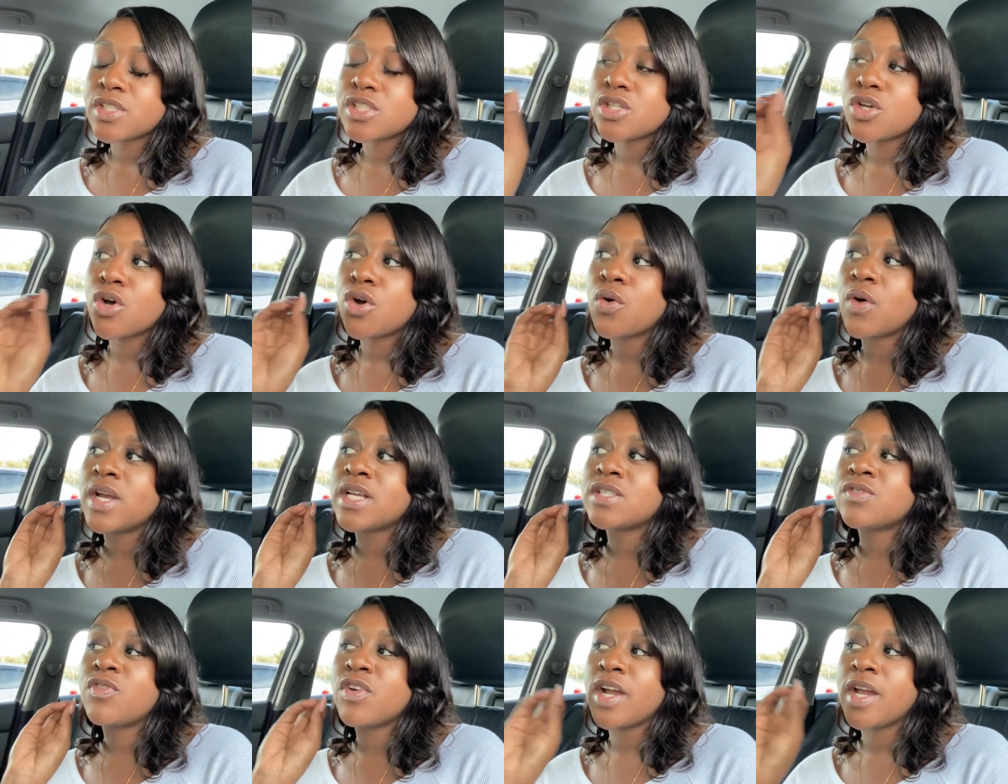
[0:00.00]
so
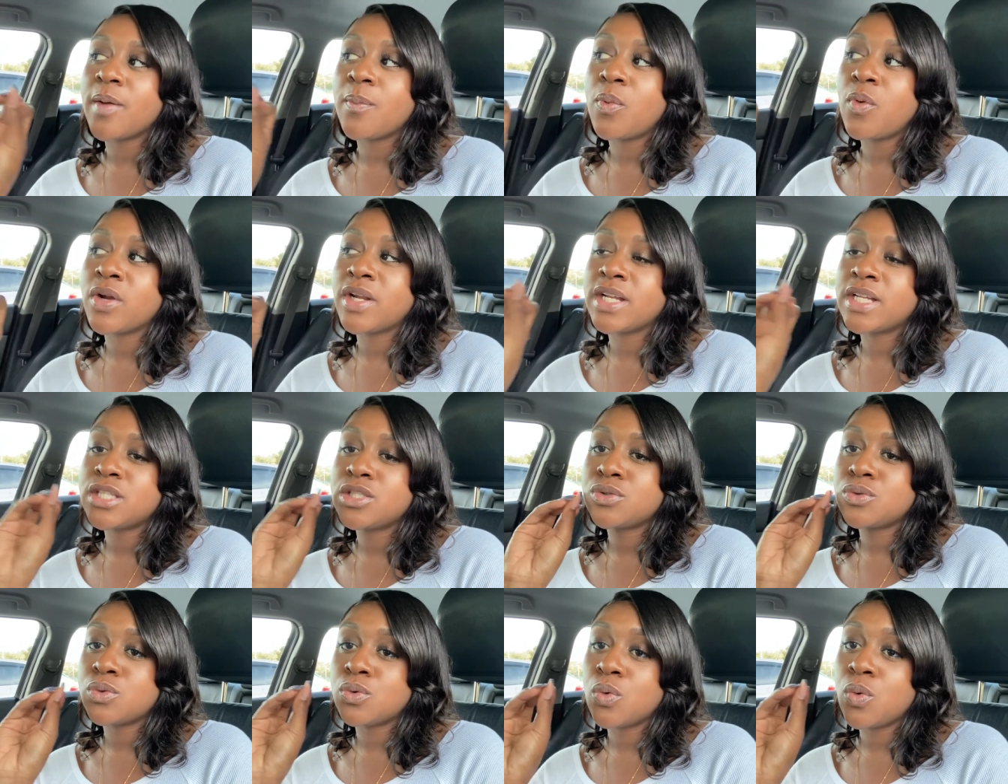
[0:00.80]
it's very
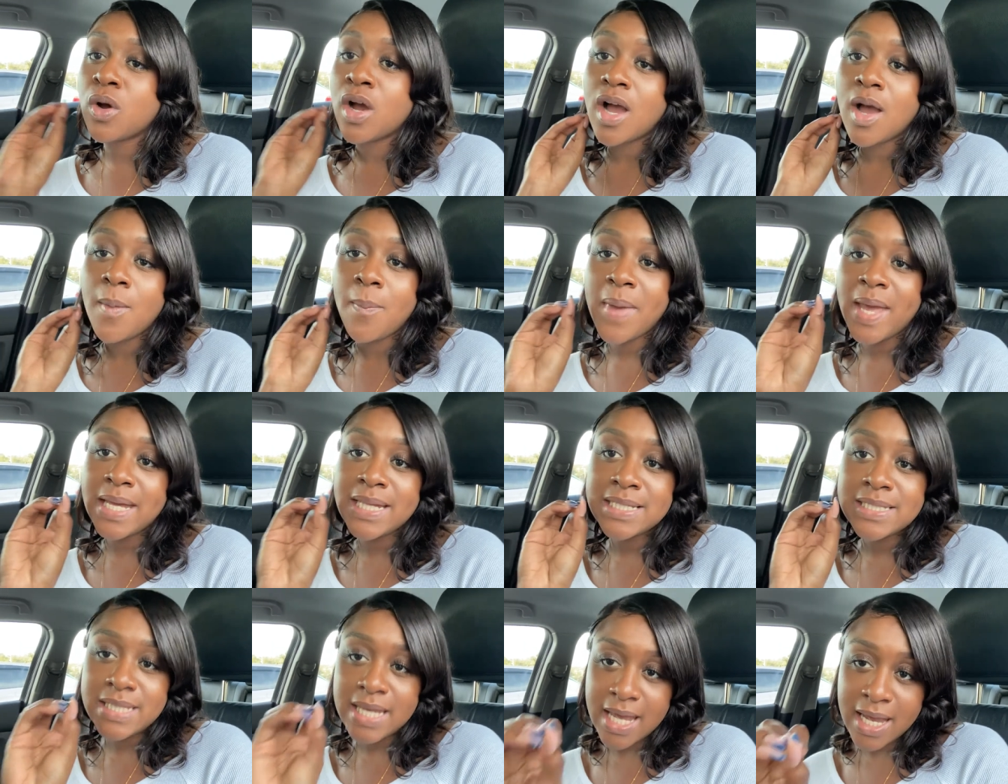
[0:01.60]
important to
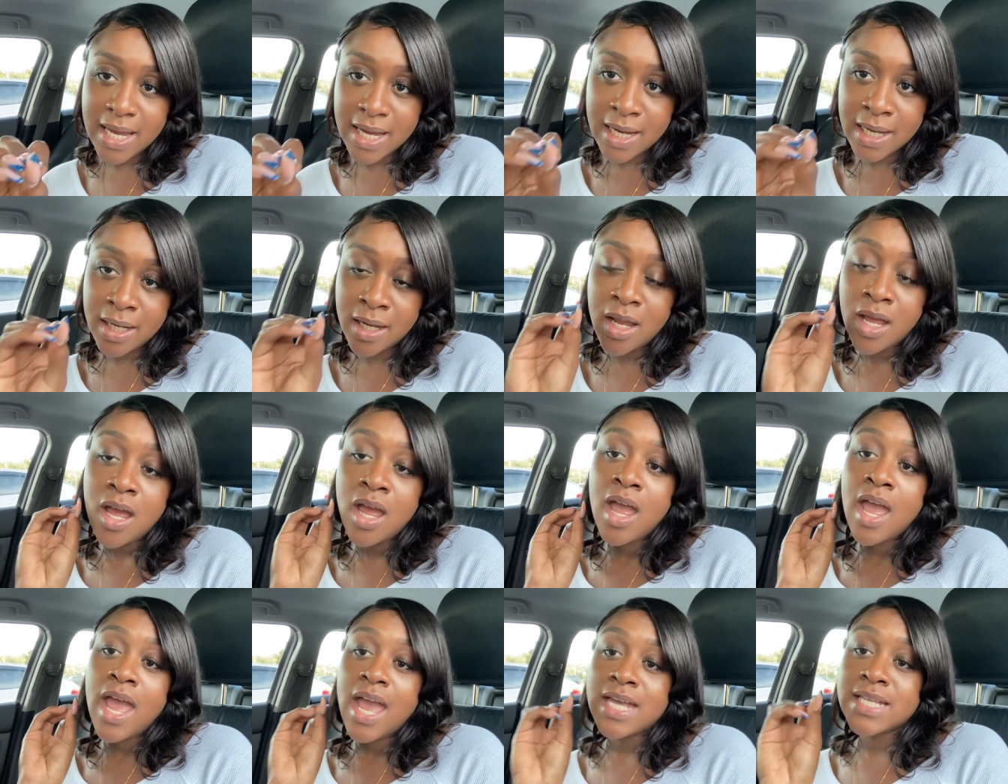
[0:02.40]
maintain
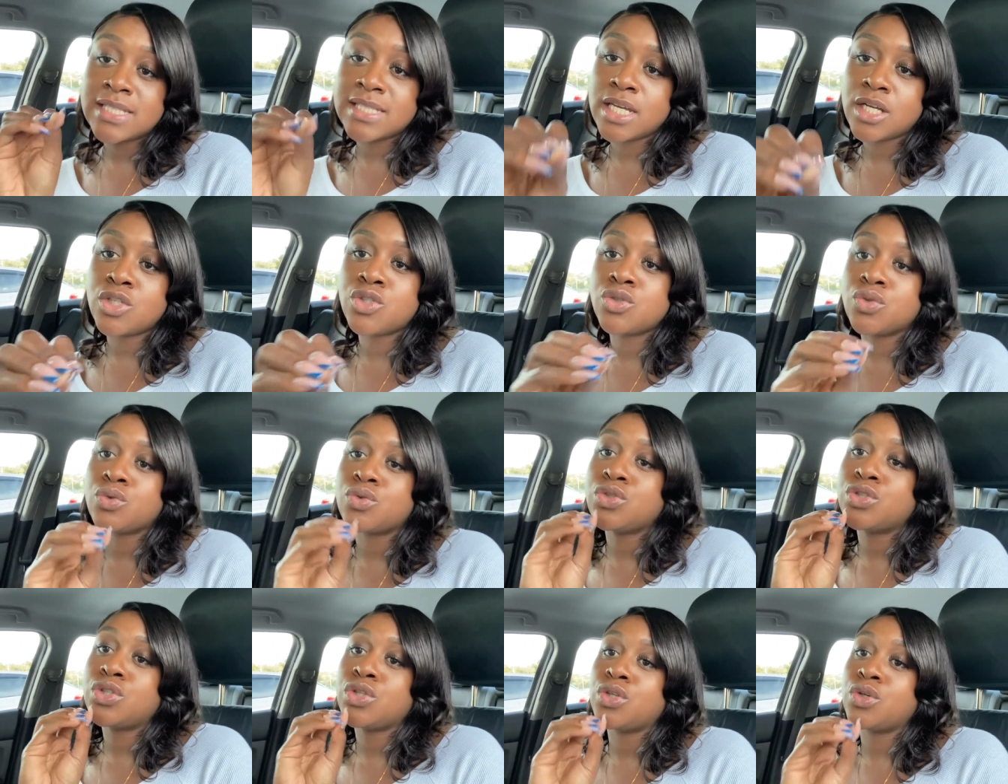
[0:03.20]
and stay
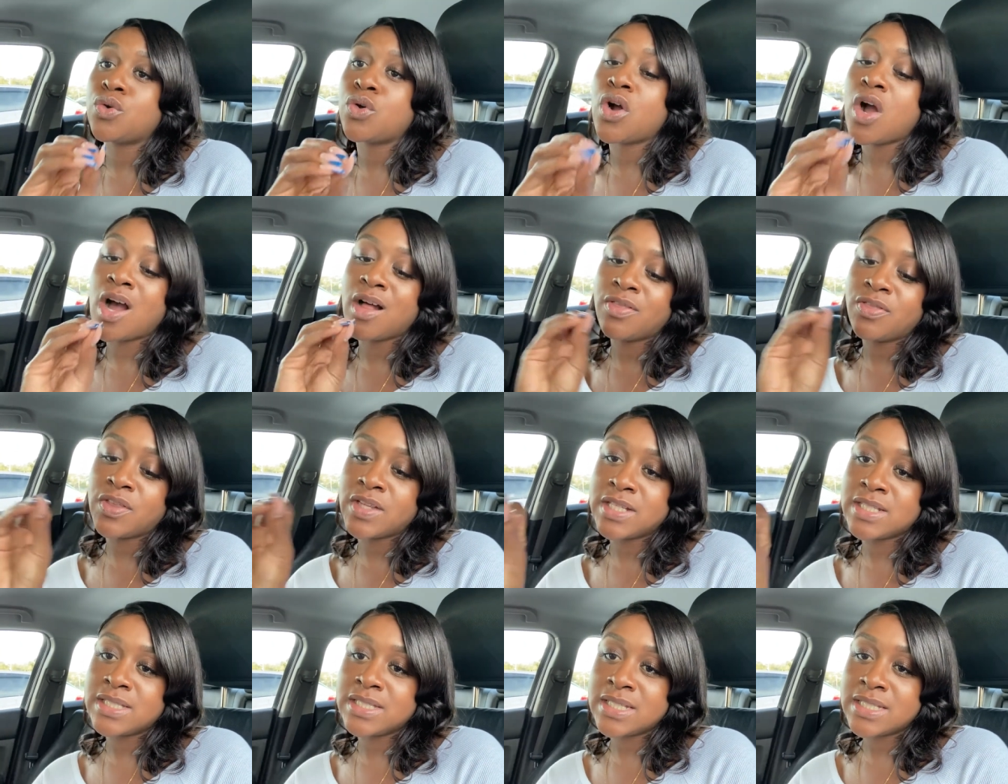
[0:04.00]
true to your
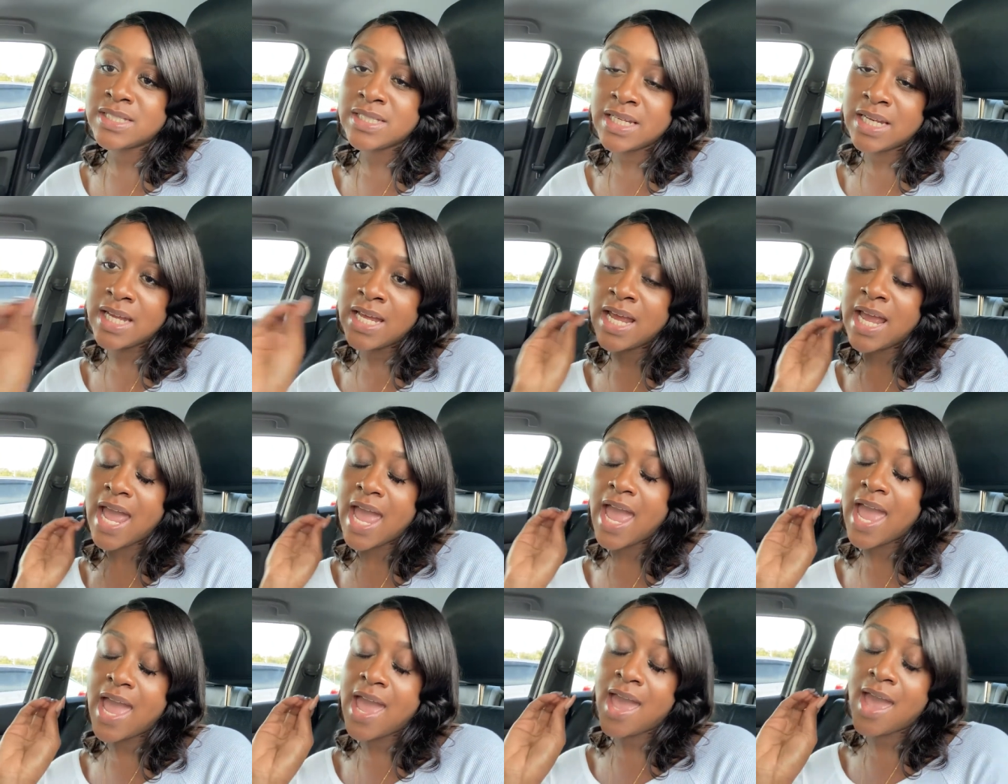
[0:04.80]

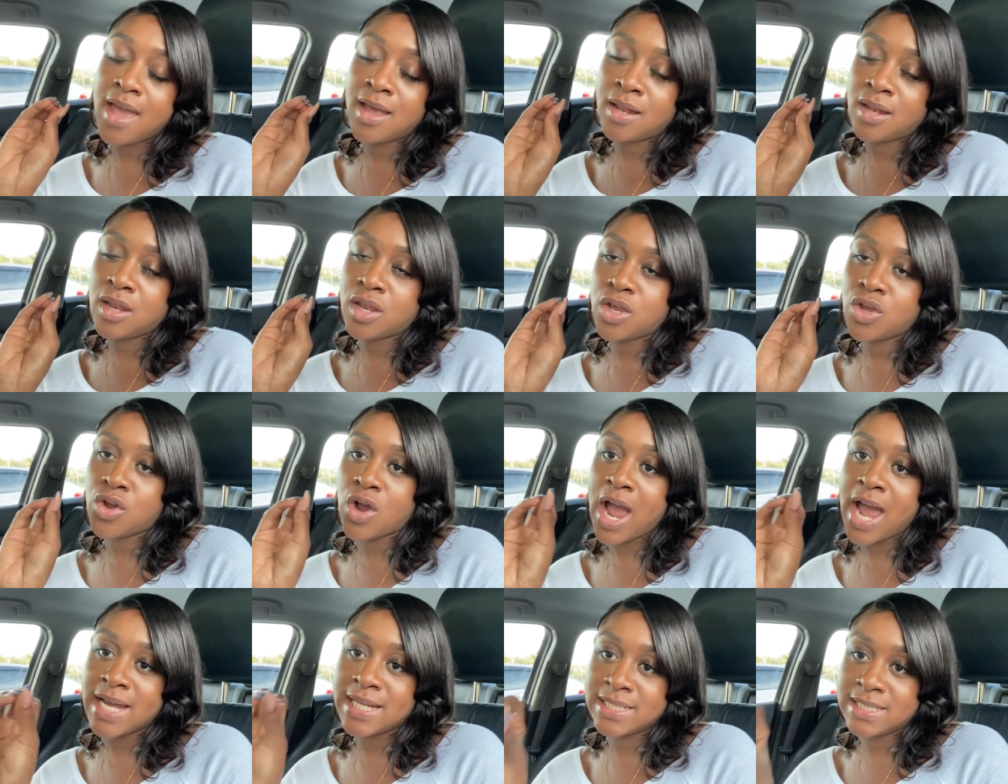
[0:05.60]
authenticity and
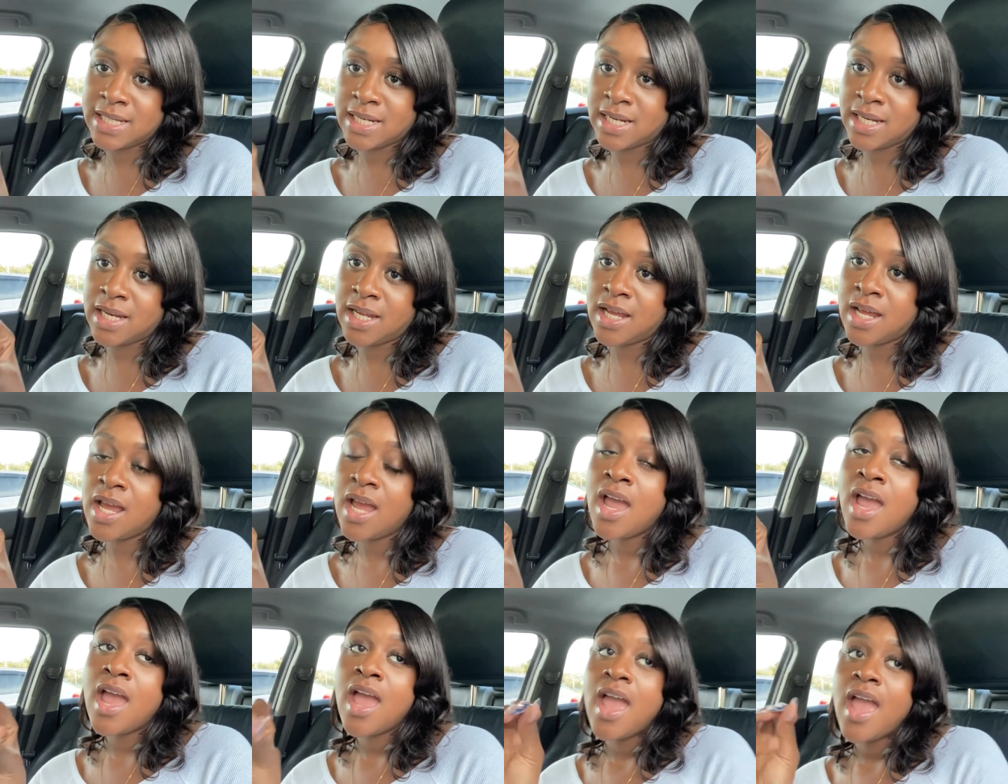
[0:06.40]
your
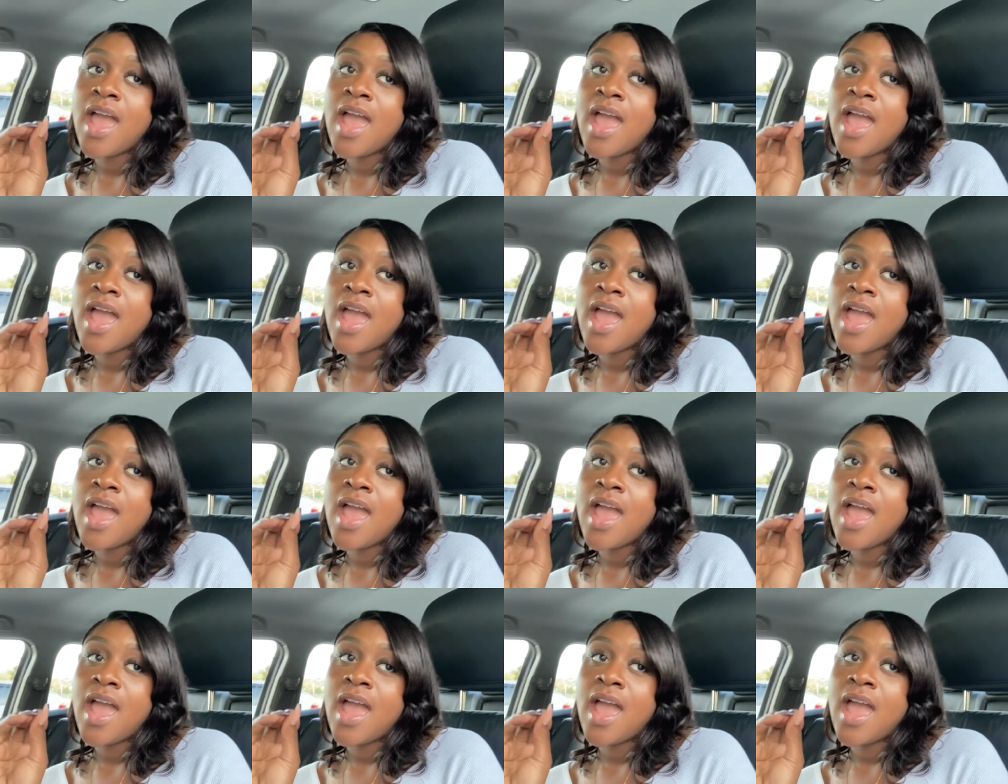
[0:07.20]
identity